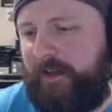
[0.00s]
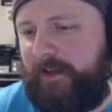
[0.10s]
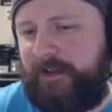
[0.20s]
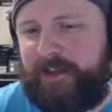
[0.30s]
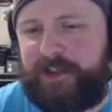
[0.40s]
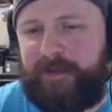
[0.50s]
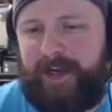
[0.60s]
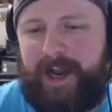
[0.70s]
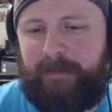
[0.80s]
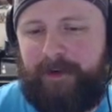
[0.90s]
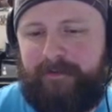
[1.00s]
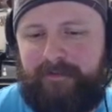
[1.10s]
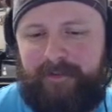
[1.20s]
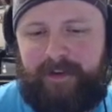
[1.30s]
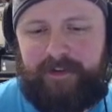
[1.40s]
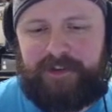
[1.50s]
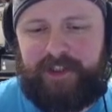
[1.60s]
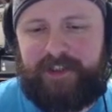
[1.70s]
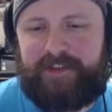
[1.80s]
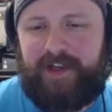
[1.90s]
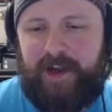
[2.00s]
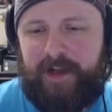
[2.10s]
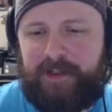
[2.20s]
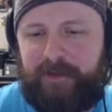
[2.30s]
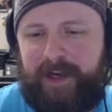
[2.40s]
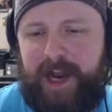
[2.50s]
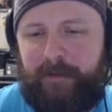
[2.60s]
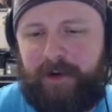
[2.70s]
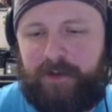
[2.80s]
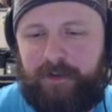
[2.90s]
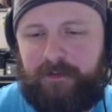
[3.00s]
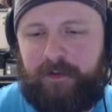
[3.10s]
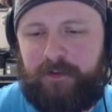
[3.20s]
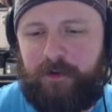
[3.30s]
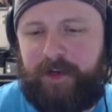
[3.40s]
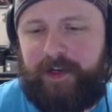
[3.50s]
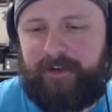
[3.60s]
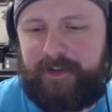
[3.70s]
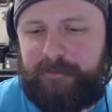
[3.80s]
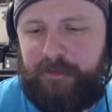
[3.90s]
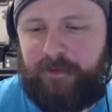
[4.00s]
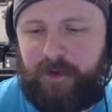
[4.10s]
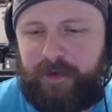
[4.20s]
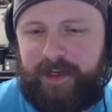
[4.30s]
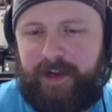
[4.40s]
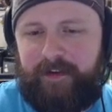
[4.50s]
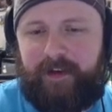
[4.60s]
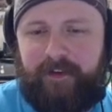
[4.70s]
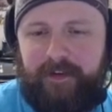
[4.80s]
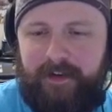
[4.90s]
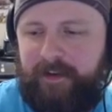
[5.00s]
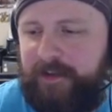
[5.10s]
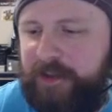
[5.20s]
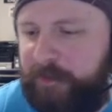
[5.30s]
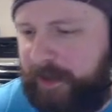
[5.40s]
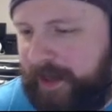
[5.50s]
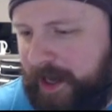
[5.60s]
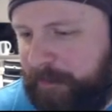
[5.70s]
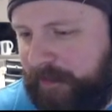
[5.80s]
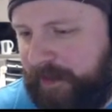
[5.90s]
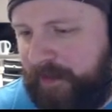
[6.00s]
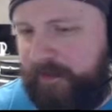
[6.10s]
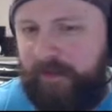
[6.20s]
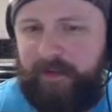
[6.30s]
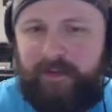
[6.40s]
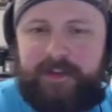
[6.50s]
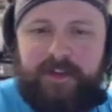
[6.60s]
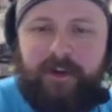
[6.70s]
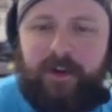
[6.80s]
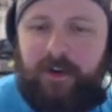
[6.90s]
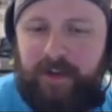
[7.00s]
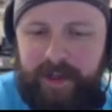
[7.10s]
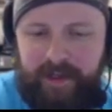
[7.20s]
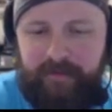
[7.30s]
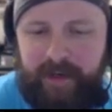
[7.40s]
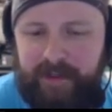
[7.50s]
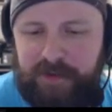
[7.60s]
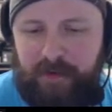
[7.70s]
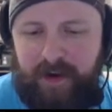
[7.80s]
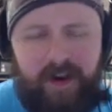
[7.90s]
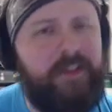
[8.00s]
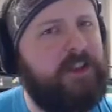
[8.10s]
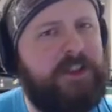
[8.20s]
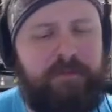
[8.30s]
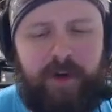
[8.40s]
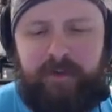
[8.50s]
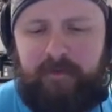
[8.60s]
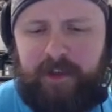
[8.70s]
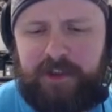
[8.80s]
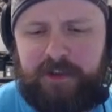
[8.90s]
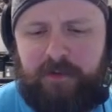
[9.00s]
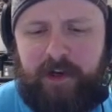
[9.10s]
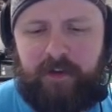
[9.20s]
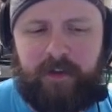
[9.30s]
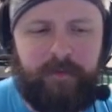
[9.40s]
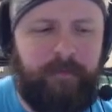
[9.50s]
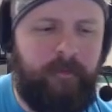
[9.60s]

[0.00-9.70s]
Here she is swinging a hammer. There she is. Swinging a hammer on Loki here. Let's move Loki down here. She's swinging a hammer there. This is our girl in Viking Squad. I think she's pretty. I think she's great looking.